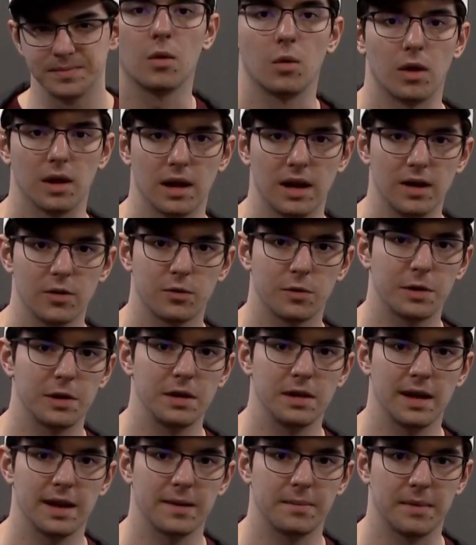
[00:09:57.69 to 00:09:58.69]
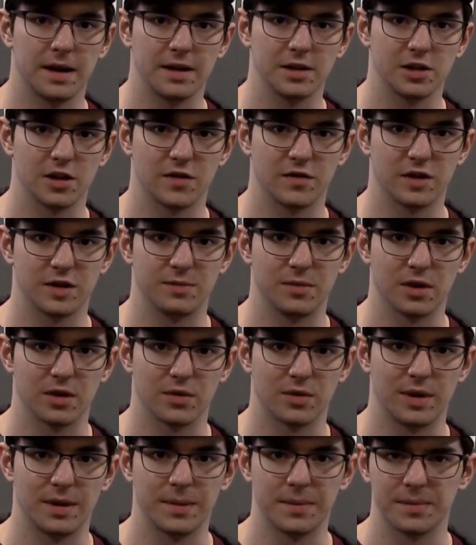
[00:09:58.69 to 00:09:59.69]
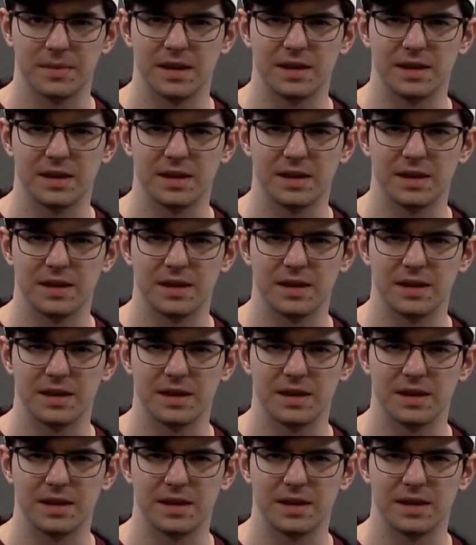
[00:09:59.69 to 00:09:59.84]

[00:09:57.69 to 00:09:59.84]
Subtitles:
While I really like my Surface Book 3,